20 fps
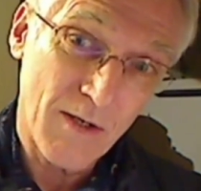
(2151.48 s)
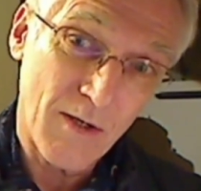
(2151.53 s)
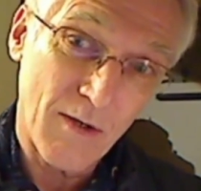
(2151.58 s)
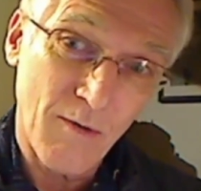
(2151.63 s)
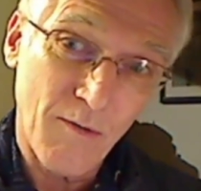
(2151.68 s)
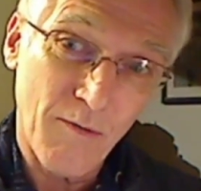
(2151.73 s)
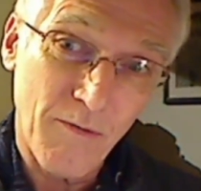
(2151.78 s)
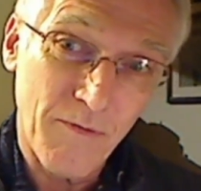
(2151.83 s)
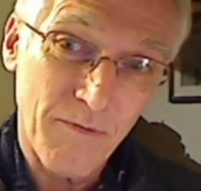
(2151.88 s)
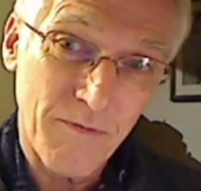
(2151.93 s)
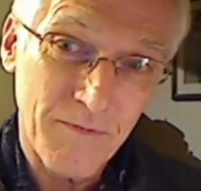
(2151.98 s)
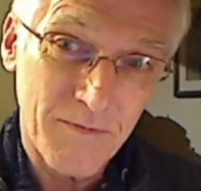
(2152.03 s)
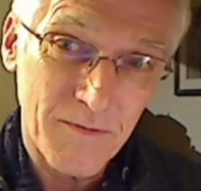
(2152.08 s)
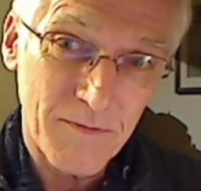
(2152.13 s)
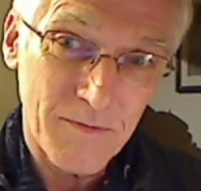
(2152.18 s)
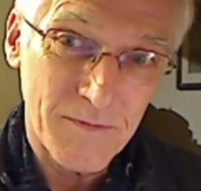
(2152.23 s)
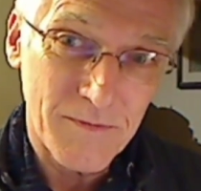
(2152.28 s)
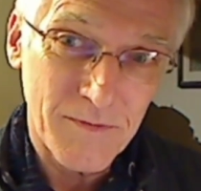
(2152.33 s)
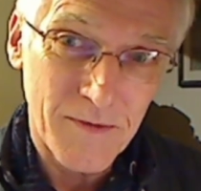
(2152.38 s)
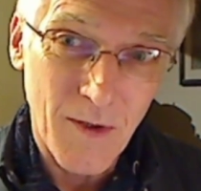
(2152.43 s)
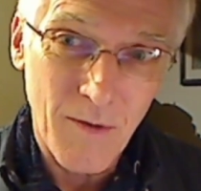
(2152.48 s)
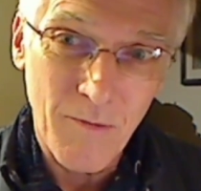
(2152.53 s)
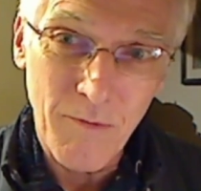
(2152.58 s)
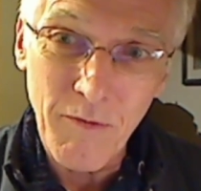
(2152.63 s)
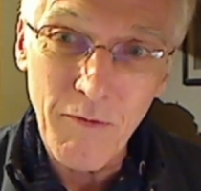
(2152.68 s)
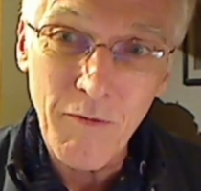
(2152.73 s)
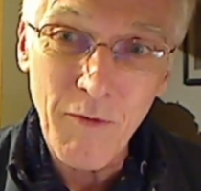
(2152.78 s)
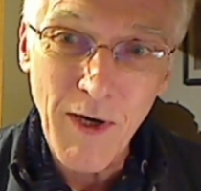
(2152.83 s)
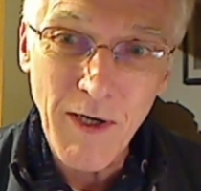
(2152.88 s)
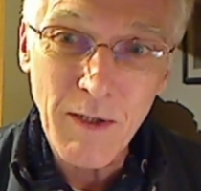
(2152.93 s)
uh, of of
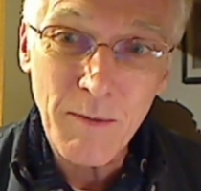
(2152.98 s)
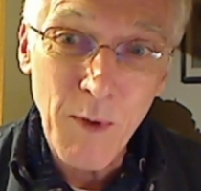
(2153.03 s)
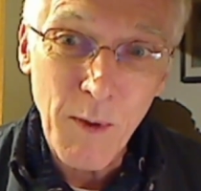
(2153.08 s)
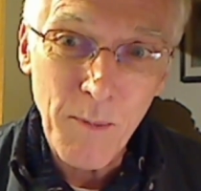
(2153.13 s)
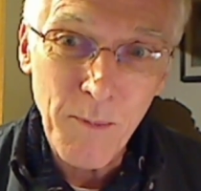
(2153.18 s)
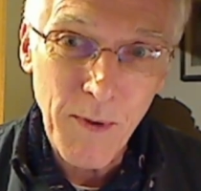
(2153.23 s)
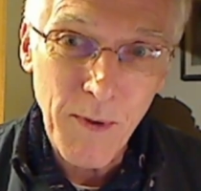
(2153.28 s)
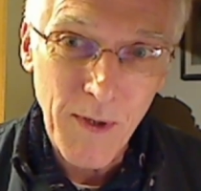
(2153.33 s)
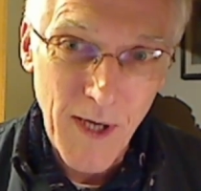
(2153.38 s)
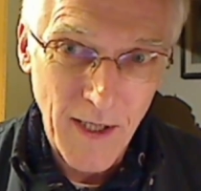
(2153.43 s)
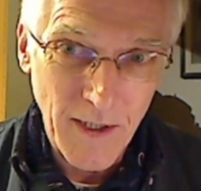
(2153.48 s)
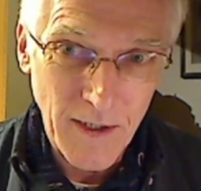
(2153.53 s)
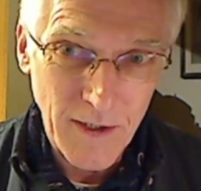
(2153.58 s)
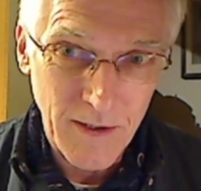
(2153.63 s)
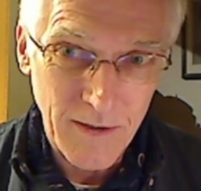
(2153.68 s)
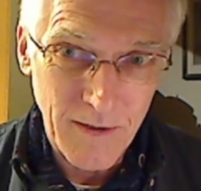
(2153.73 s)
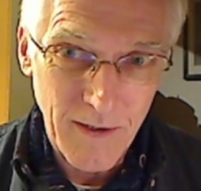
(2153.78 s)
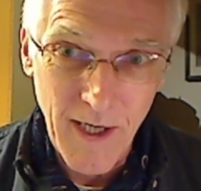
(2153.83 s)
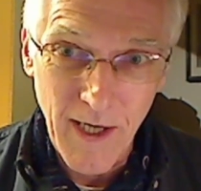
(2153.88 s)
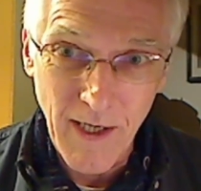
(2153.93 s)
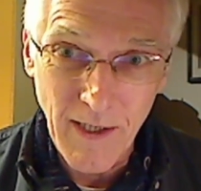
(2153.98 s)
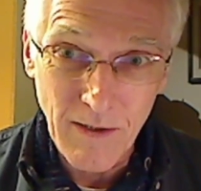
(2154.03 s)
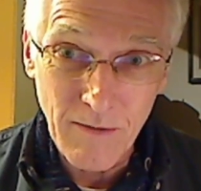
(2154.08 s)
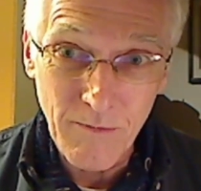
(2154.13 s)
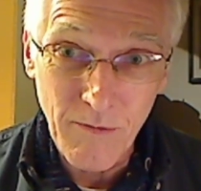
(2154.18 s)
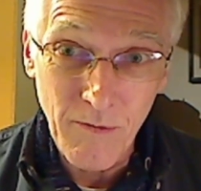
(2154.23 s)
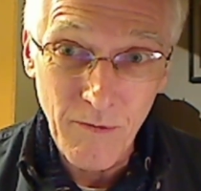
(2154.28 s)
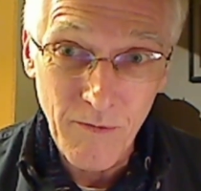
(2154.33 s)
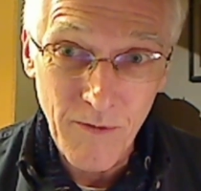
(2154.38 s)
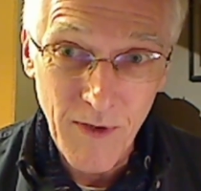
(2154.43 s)
the French population
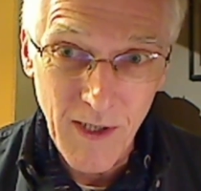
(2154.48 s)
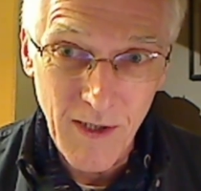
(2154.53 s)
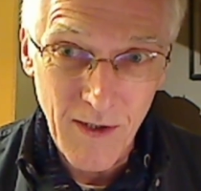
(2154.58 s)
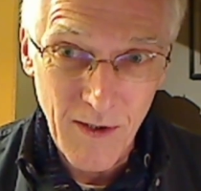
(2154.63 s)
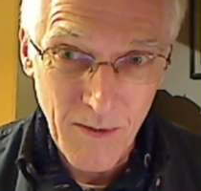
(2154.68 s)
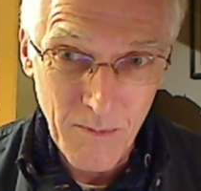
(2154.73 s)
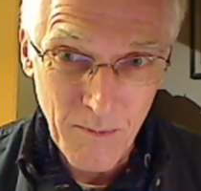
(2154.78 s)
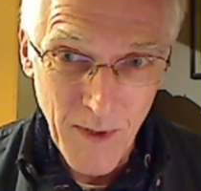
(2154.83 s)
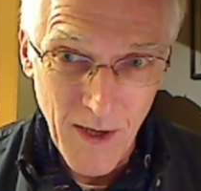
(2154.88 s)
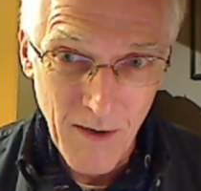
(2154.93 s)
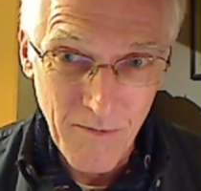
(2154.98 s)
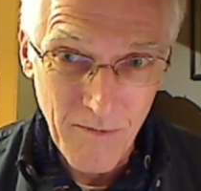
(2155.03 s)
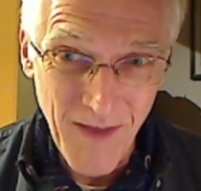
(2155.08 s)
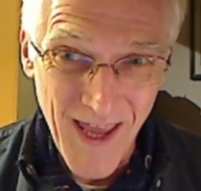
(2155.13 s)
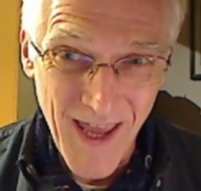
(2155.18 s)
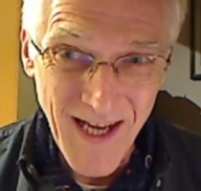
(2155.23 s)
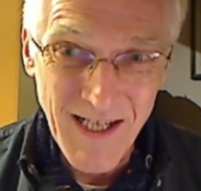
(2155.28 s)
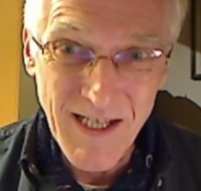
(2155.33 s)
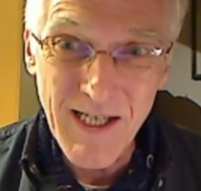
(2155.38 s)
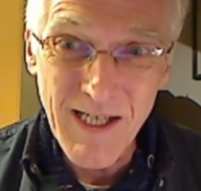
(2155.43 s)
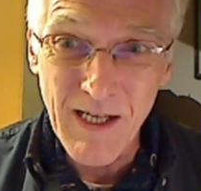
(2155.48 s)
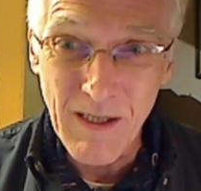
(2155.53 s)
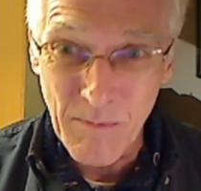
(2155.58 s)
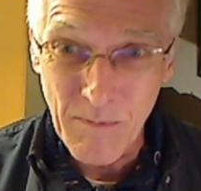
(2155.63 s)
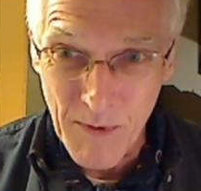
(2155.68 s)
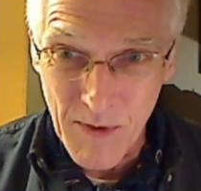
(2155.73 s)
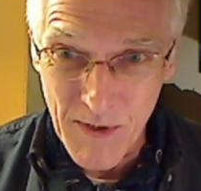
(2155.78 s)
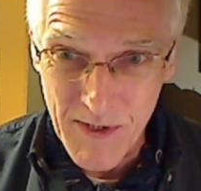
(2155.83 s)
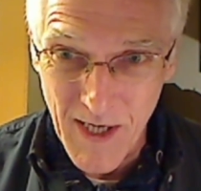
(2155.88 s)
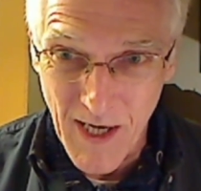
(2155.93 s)
aged 15 and above,
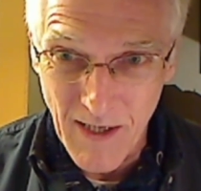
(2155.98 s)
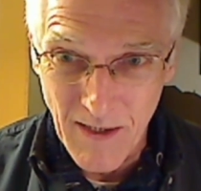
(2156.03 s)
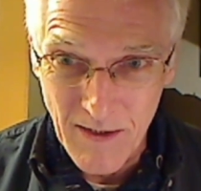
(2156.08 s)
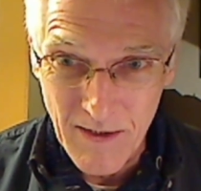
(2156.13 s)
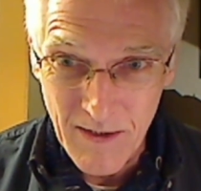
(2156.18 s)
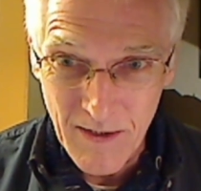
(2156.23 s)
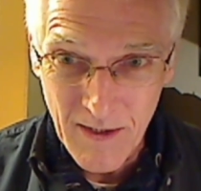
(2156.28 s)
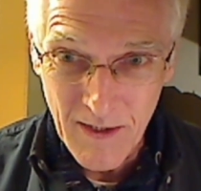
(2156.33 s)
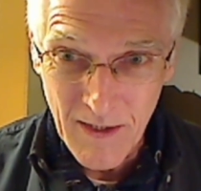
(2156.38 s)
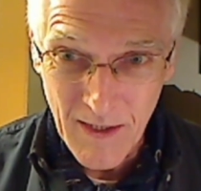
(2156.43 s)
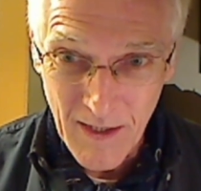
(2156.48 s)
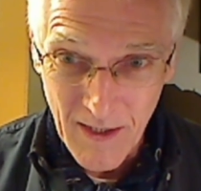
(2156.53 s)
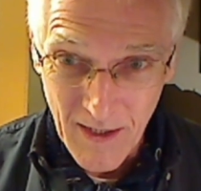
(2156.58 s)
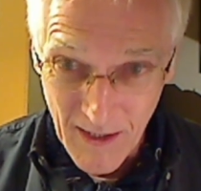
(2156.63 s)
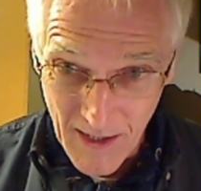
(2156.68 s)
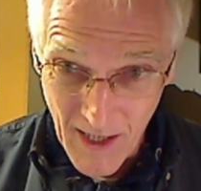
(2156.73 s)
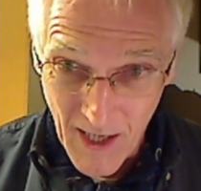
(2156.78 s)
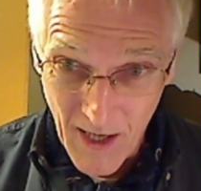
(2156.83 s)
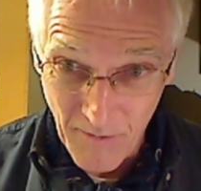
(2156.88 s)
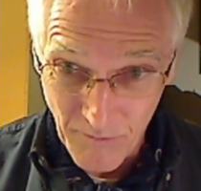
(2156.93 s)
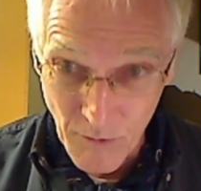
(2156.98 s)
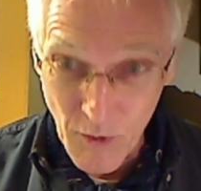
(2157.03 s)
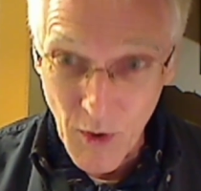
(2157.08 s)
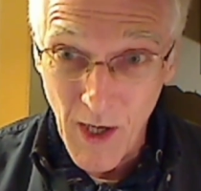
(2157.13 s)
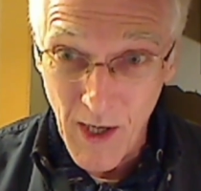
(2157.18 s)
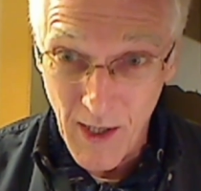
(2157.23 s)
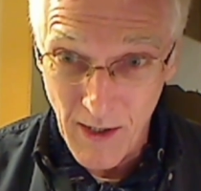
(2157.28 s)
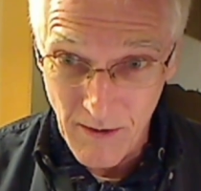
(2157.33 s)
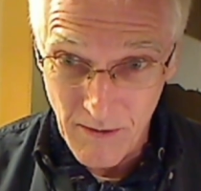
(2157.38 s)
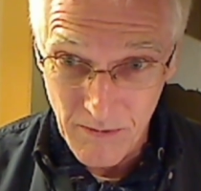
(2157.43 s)
18%, have
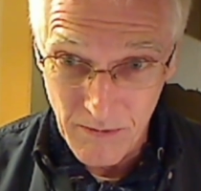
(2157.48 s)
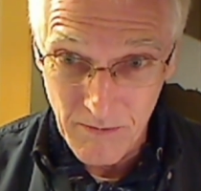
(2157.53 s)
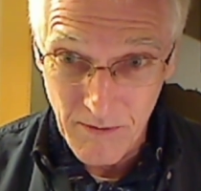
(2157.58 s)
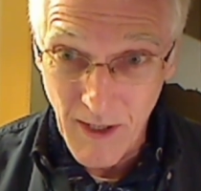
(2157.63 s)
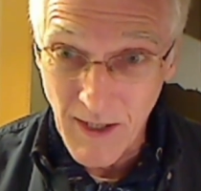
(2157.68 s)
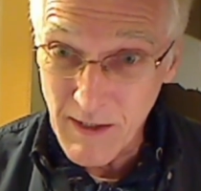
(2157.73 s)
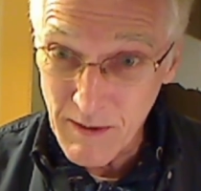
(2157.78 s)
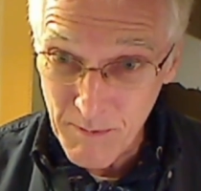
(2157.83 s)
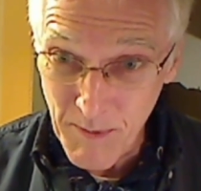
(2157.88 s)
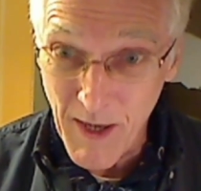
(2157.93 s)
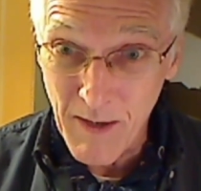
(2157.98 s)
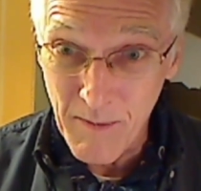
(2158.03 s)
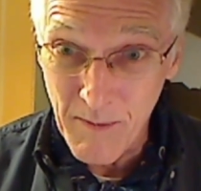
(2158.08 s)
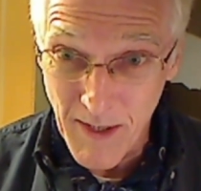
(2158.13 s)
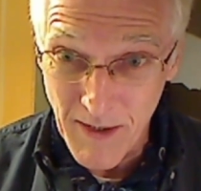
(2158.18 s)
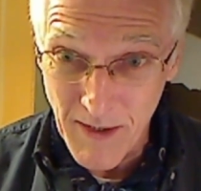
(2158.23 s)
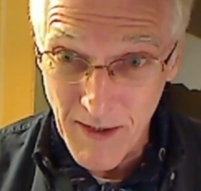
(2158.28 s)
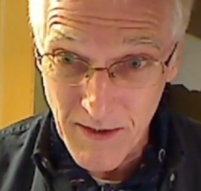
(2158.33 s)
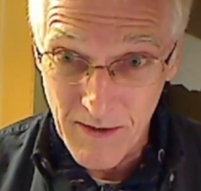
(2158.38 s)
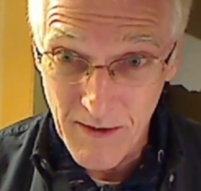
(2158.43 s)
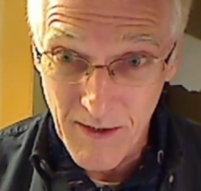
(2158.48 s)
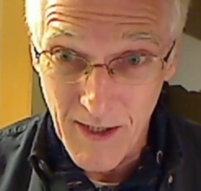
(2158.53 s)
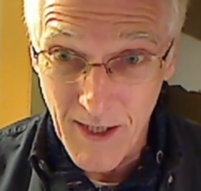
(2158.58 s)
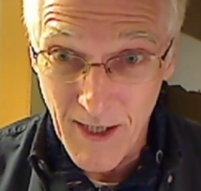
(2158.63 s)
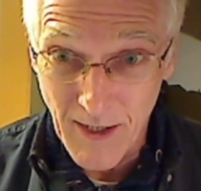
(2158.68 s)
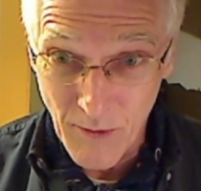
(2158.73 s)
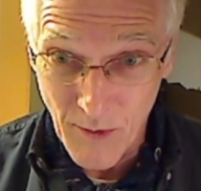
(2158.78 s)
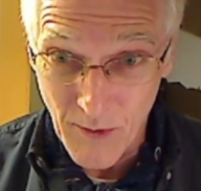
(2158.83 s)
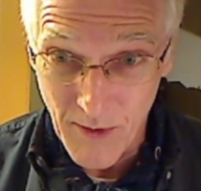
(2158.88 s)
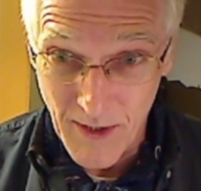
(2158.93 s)
tried, experimented the
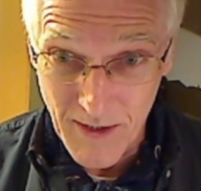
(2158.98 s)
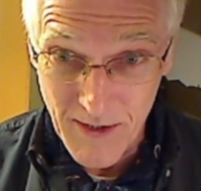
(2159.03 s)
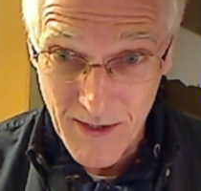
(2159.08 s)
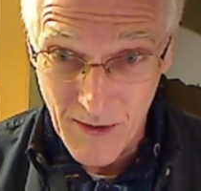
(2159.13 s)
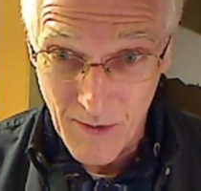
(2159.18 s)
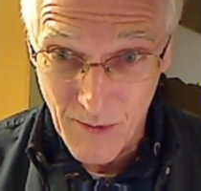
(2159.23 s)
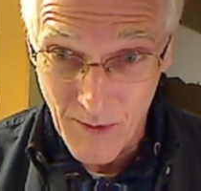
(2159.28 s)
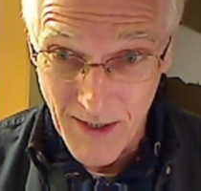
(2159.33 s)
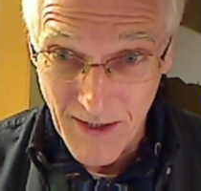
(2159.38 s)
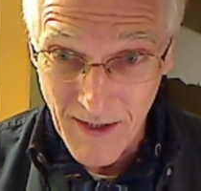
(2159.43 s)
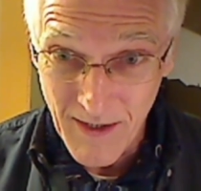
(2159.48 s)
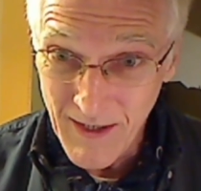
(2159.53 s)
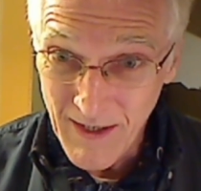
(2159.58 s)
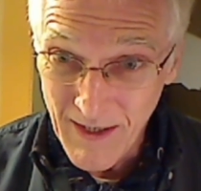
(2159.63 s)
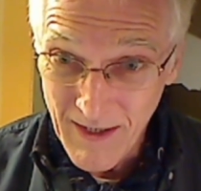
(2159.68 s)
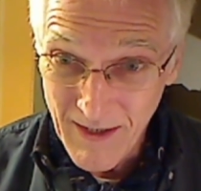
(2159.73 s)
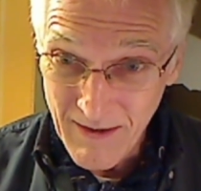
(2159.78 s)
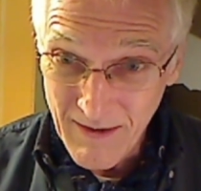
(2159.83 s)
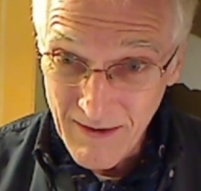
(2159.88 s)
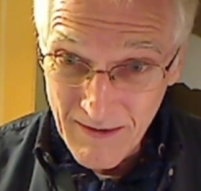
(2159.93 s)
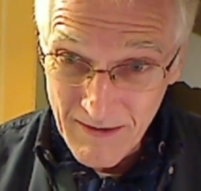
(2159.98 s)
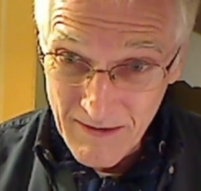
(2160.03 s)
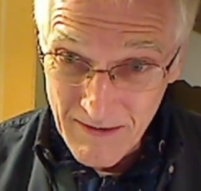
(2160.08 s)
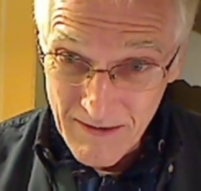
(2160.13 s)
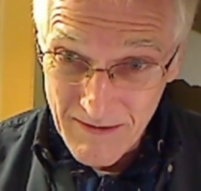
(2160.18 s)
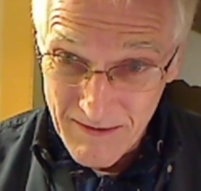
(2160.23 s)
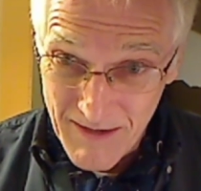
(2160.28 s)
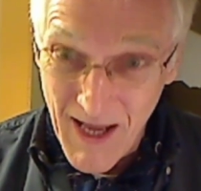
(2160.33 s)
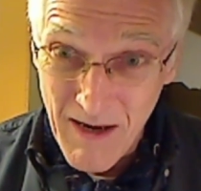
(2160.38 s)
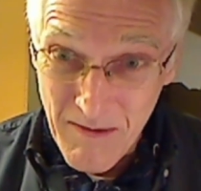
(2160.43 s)
electronic cigarette.
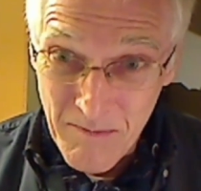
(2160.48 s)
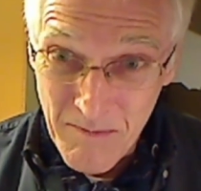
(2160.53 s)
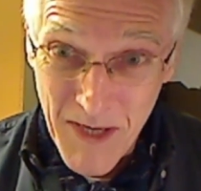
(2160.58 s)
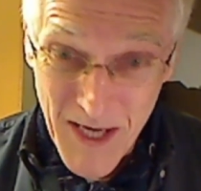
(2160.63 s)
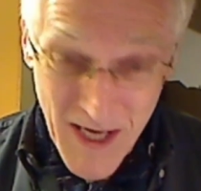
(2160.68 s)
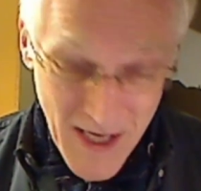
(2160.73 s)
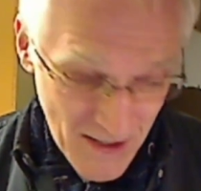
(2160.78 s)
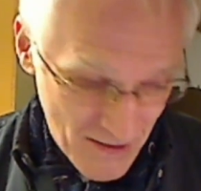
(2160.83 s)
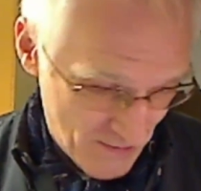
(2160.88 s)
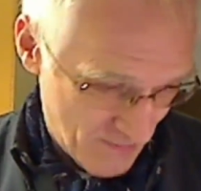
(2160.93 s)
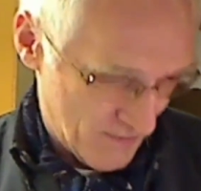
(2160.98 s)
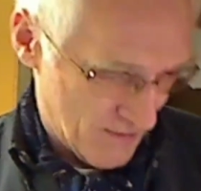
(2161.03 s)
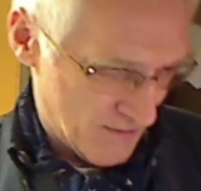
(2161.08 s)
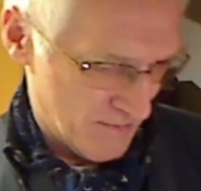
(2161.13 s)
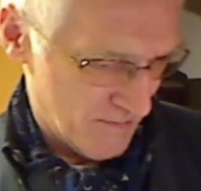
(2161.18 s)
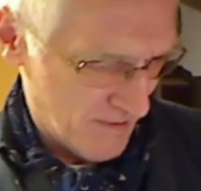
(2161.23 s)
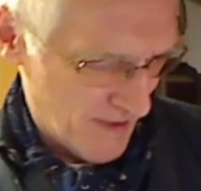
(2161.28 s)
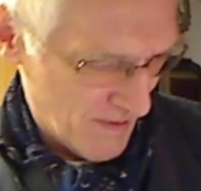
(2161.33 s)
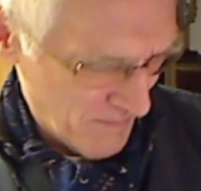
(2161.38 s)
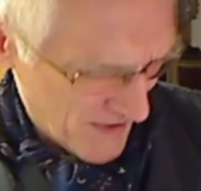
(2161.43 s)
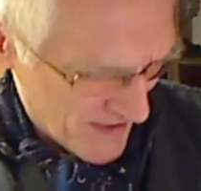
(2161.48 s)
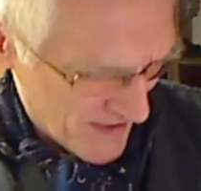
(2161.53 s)
That means, let me